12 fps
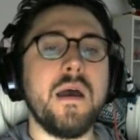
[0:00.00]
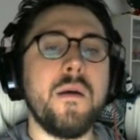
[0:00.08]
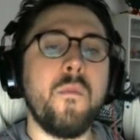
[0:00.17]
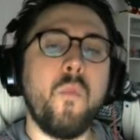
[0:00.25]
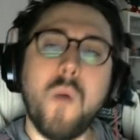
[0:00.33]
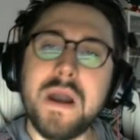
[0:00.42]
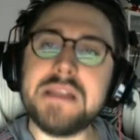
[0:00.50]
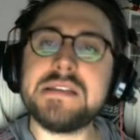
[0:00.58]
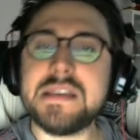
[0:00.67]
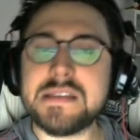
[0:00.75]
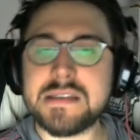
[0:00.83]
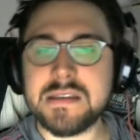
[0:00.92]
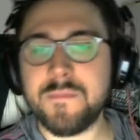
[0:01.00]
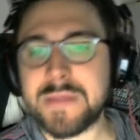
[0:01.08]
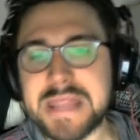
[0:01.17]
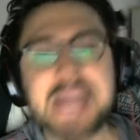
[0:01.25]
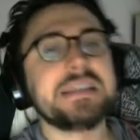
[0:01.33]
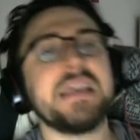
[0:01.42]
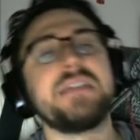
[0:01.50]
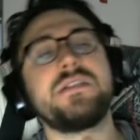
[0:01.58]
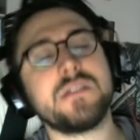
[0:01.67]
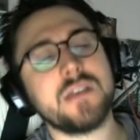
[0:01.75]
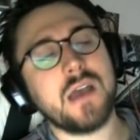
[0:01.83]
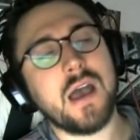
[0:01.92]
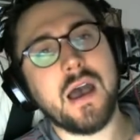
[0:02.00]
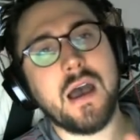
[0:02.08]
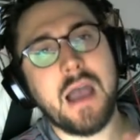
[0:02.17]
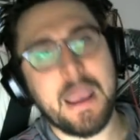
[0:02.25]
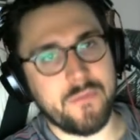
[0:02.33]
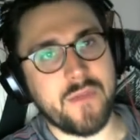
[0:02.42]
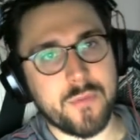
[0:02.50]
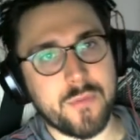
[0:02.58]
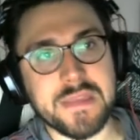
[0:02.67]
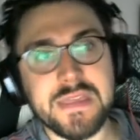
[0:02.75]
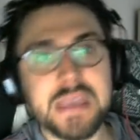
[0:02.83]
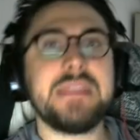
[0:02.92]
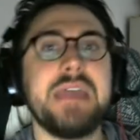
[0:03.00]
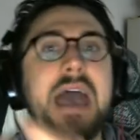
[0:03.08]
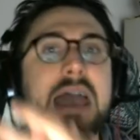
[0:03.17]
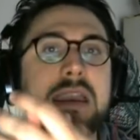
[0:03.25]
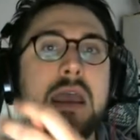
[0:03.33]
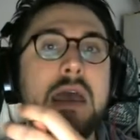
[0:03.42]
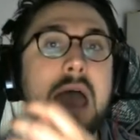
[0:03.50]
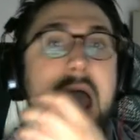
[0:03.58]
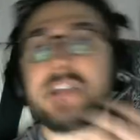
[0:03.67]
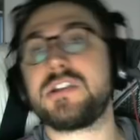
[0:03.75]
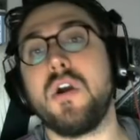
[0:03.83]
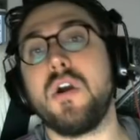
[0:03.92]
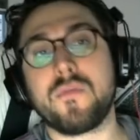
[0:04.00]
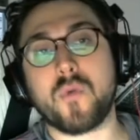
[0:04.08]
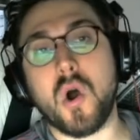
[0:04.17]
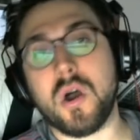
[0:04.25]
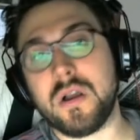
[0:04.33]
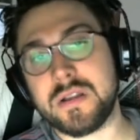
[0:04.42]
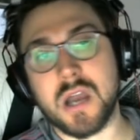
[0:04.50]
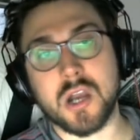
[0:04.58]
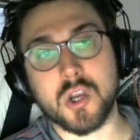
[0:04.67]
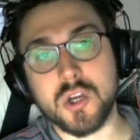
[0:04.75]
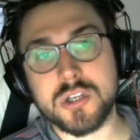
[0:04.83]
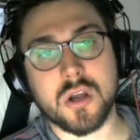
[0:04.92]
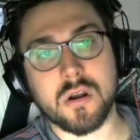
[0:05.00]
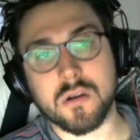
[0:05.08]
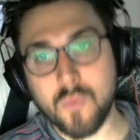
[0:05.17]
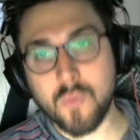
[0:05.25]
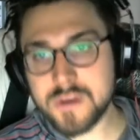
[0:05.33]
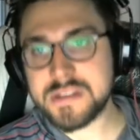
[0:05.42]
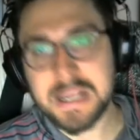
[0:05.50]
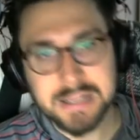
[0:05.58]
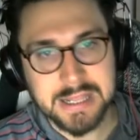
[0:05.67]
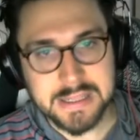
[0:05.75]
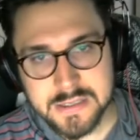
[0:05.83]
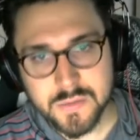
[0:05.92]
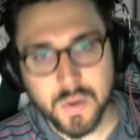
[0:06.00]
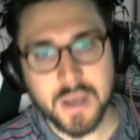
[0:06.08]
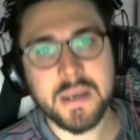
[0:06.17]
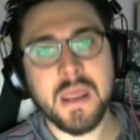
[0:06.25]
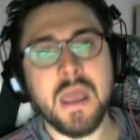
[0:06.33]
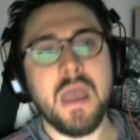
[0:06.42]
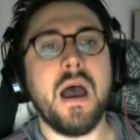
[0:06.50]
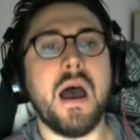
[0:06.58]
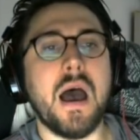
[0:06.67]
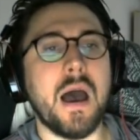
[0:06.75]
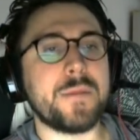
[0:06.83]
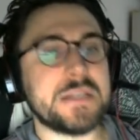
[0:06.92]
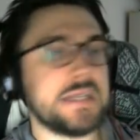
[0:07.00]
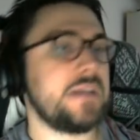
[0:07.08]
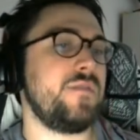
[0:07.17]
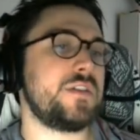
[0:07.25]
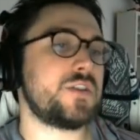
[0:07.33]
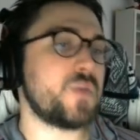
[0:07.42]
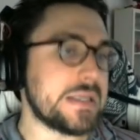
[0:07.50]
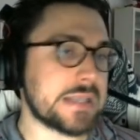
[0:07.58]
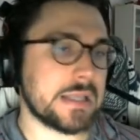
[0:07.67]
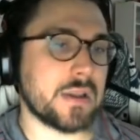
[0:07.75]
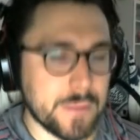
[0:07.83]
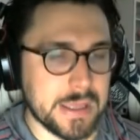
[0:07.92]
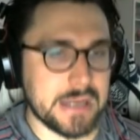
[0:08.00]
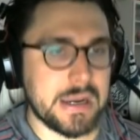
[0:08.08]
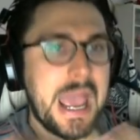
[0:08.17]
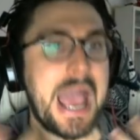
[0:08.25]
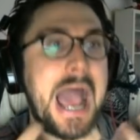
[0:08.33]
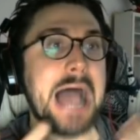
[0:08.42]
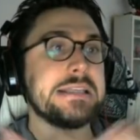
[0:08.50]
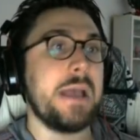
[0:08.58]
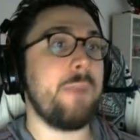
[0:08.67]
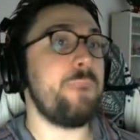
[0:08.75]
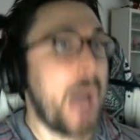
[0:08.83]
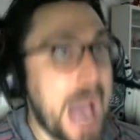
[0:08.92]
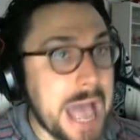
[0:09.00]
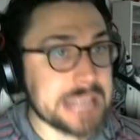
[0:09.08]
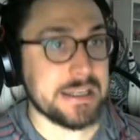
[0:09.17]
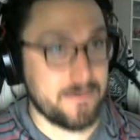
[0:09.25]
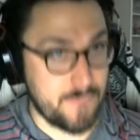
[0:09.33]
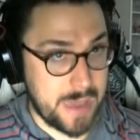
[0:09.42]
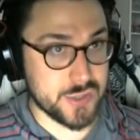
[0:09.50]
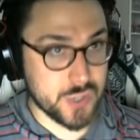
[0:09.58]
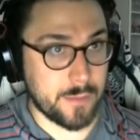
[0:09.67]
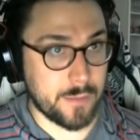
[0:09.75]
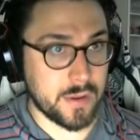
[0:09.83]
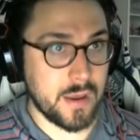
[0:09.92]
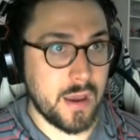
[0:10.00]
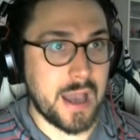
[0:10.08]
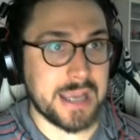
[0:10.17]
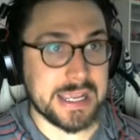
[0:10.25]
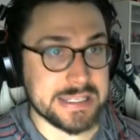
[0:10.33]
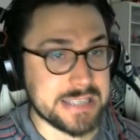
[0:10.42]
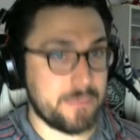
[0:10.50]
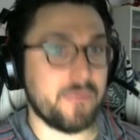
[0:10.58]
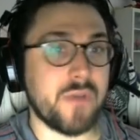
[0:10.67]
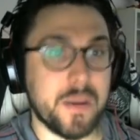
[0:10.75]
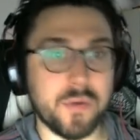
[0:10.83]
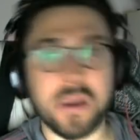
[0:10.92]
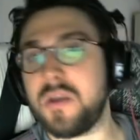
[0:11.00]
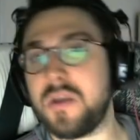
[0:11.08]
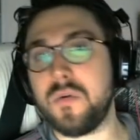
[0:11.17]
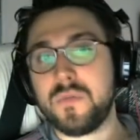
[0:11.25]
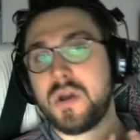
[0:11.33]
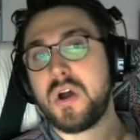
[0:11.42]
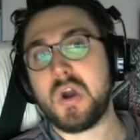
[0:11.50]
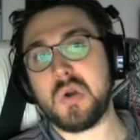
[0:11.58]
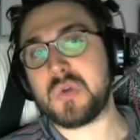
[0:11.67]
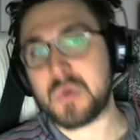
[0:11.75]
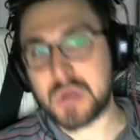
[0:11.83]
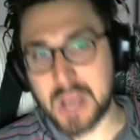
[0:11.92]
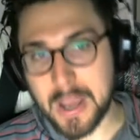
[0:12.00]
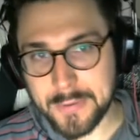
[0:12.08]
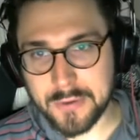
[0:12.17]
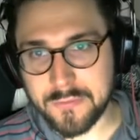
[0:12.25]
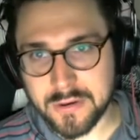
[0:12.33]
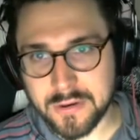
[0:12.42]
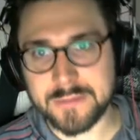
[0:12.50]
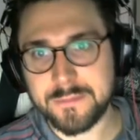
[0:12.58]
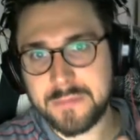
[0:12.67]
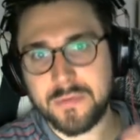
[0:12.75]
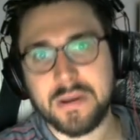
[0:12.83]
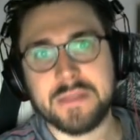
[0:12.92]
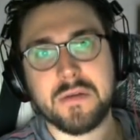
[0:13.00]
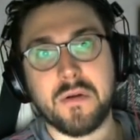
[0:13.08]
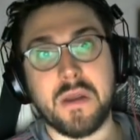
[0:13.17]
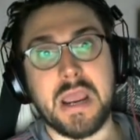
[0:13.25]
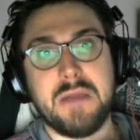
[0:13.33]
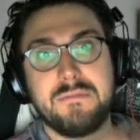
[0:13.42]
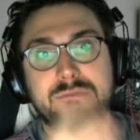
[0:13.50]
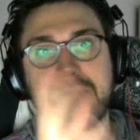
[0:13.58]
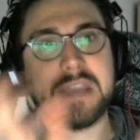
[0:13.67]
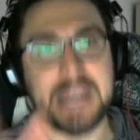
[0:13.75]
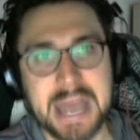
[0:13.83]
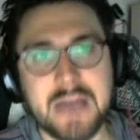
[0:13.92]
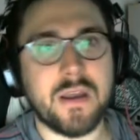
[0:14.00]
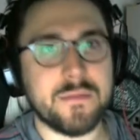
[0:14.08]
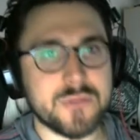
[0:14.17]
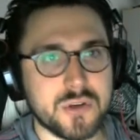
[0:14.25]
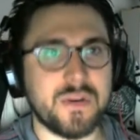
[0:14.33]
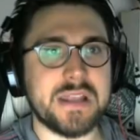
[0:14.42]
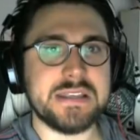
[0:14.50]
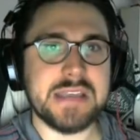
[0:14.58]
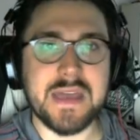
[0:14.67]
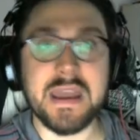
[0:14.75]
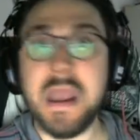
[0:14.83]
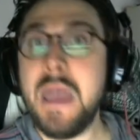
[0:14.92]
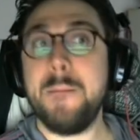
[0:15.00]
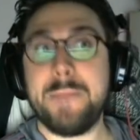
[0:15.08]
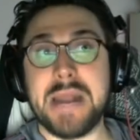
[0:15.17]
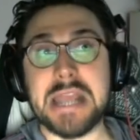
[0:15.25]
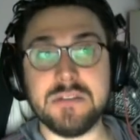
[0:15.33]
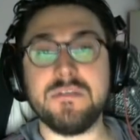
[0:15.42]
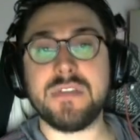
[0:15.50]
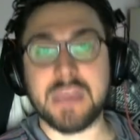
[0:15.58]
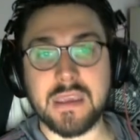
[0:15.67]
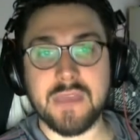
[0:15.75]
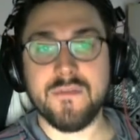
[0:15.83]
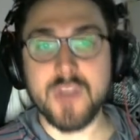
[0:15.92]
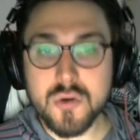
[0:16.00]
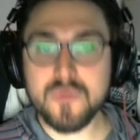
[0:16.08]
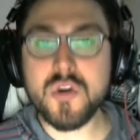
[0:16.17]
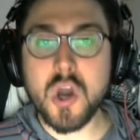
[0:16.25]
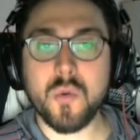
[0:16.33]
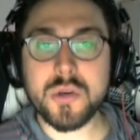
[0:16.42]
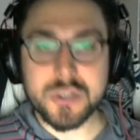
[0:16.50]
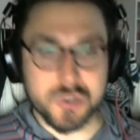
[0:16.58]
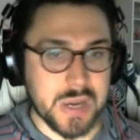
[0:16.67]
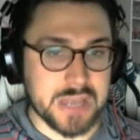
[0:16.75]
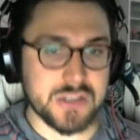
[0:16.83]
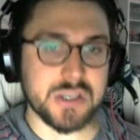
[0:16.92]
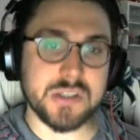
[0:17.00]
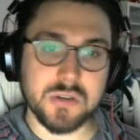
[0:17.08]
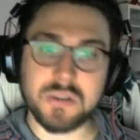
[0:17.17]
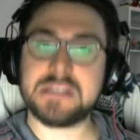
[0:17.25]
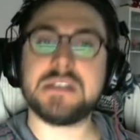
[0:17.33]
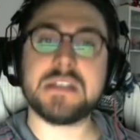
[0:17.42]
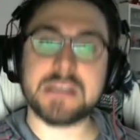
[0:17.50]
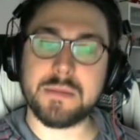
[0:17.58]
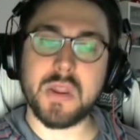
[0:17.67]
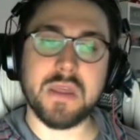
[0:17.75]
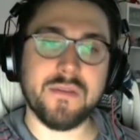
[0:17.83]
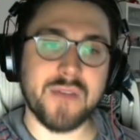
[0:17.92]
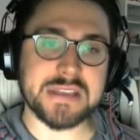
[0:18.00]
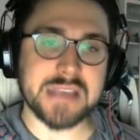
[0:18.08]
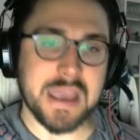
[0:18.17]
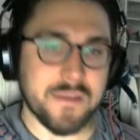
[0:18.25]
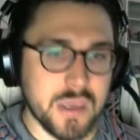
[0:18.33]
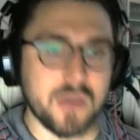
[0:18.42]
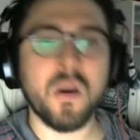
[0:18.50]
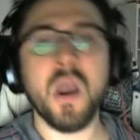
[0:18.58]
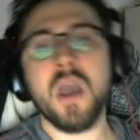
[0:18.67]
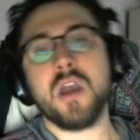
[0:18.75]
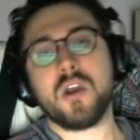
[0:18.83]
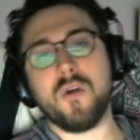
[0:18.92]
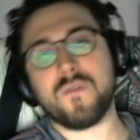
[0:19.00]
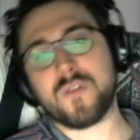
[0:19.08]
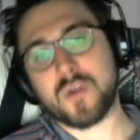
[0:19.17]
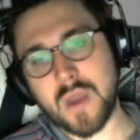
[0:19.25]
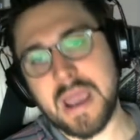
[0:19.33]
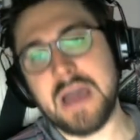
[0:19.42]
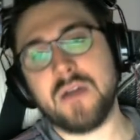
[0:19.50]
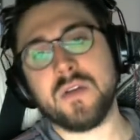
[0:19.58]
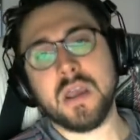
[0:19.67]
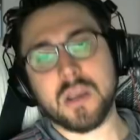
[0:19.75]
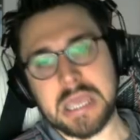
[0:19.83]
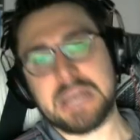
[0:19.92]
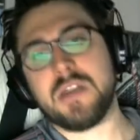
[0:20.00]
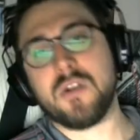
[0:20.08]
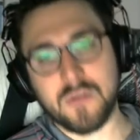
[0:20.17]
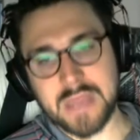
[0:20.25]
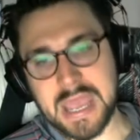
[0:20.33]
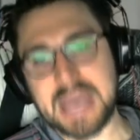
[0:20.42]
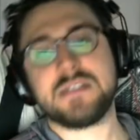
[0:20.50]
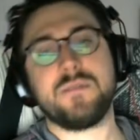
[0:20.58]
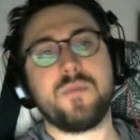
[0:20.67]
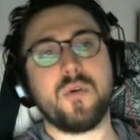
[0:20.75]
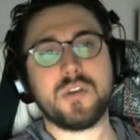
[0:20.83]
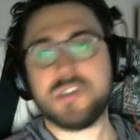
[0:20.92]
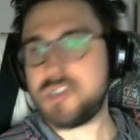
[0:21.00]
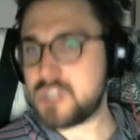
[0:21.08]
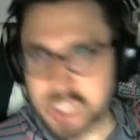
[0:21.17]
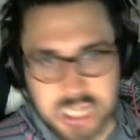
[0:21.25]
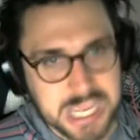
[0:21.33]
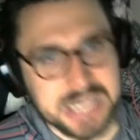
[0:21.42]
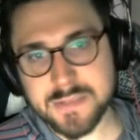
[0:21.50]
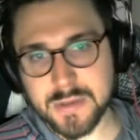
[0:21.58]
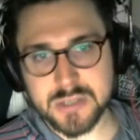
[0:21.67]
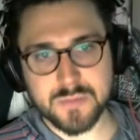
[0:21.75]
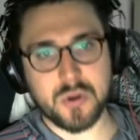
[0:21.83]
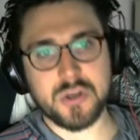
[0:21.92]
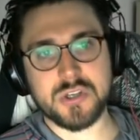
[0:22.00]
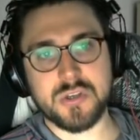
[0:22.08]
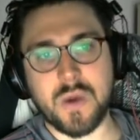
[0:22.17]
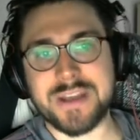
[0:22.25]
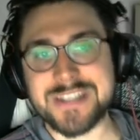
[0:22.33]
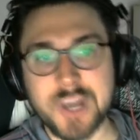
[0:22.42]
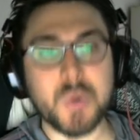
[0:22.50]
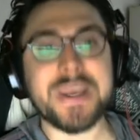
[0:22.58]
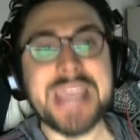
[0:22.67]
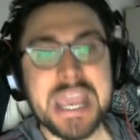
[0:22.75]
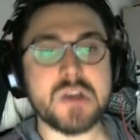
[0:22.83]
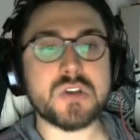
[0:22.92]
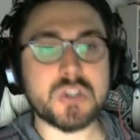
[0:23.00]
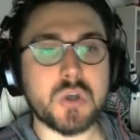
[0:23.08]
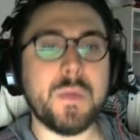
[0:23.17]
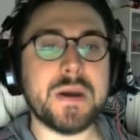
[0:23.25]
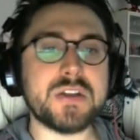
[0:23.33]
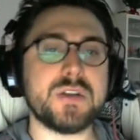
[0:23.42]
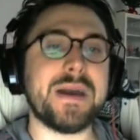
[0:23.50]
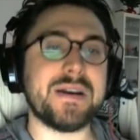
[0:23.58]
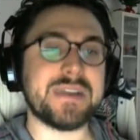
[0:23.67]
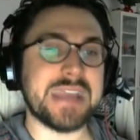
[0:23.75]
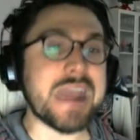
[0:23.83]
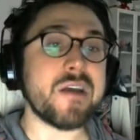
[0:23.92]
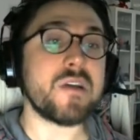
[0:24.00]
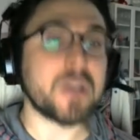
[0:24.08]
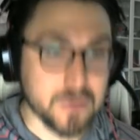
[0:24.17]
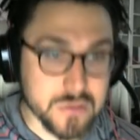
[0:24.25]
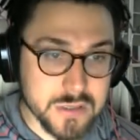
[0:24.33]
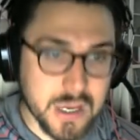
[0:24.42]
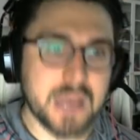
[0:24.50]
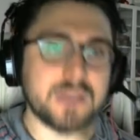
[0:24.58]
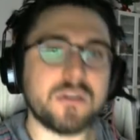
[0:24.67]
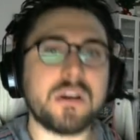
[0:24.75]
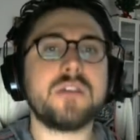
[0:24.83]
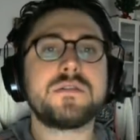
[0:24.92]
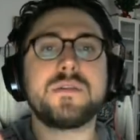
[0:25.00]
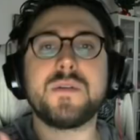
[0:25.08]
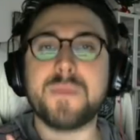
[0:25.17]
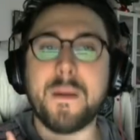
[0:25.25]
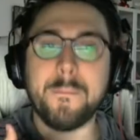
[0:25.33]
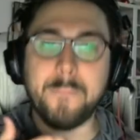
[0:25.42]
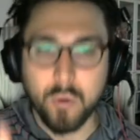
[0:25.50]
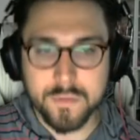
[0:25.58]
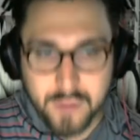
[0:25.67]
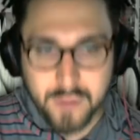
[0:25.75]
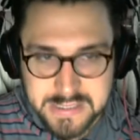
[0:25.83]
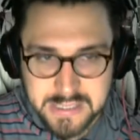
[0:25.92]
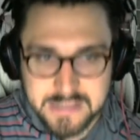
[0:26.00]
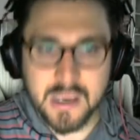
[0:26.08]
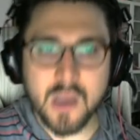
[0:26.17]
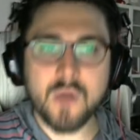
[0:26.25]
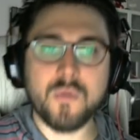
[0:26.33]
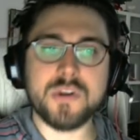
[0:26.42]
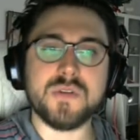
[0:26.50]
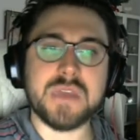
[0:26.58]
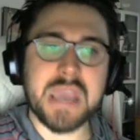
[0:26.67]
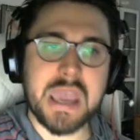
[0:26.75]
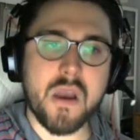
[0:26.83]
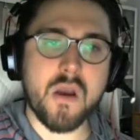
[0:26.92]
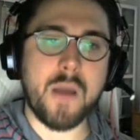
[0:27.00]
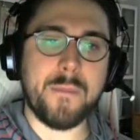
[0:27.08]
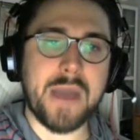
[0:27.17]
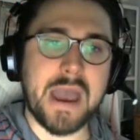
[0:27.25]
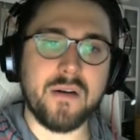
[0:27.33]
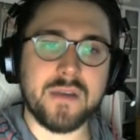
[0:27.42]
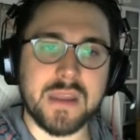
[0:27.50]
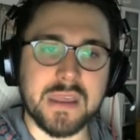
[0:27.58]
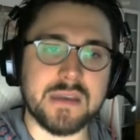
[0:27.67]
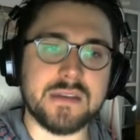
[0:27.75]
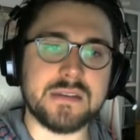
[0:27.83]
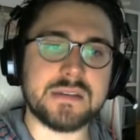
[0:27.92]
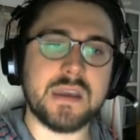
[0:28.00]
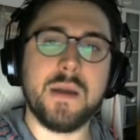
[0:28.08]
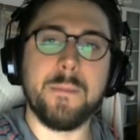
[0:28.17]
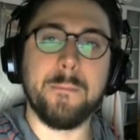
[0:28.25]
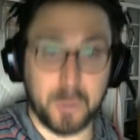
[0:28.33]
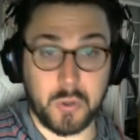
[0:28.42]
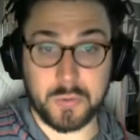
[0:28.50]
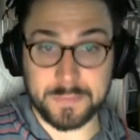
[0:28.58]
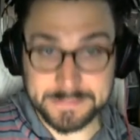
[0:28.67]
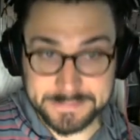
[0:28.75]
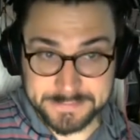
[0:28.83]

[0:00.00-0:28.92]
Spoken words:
What is this? But that's against Hyper Viper. I think that actually overall a good Targ Wars deck like this one, particularly if it's tweaked a little bit, has a positive matchup against Hyper Viper. I know the hardcore combo for people out there are freaking out, I'm sure, when I say that. But I do think if you know what your strategy is, you listen to some of the advice I have here, go for Crown, get an early Astapor, get as much burn as you want. Don't care so much about characters. Don't care so much about board presence. What you care about is burn.